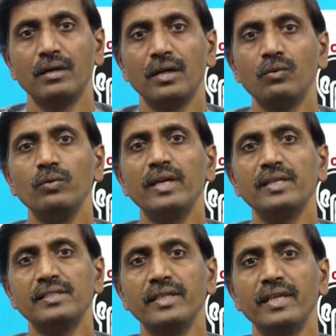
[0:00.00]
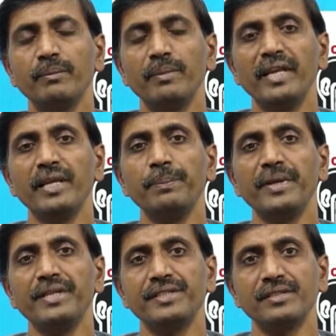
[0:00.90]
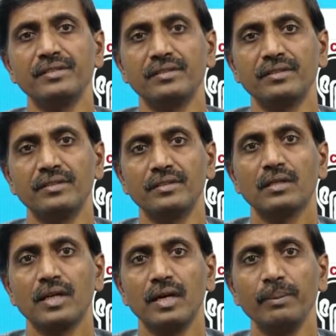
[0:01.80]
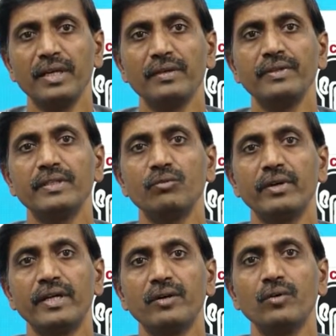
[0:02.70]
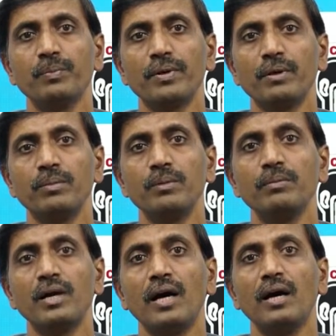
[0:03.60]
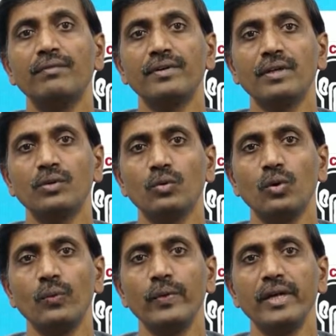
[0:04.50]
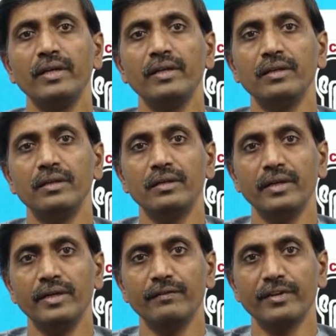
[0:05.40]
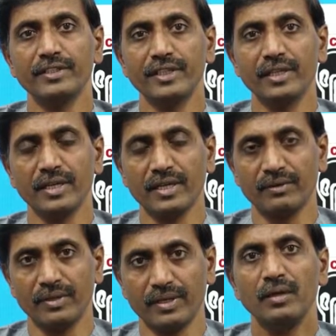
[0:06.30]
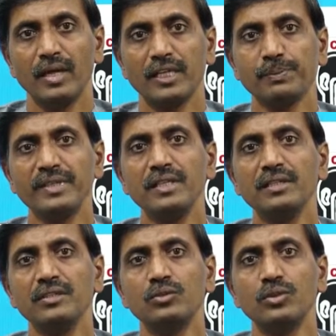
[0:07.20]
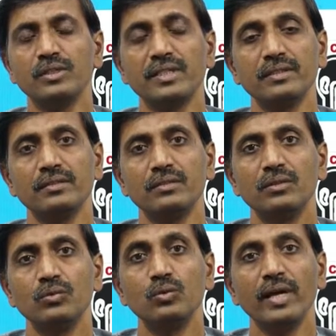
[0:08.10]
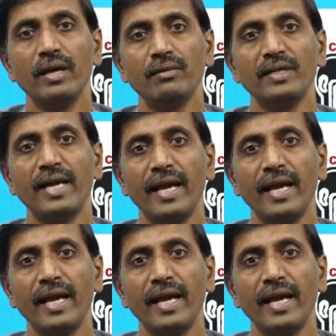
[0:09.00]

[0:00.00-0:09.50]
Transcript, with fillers: Now we are seeing many patients coming with vertigo problem after COVID infection recovery, especially those who have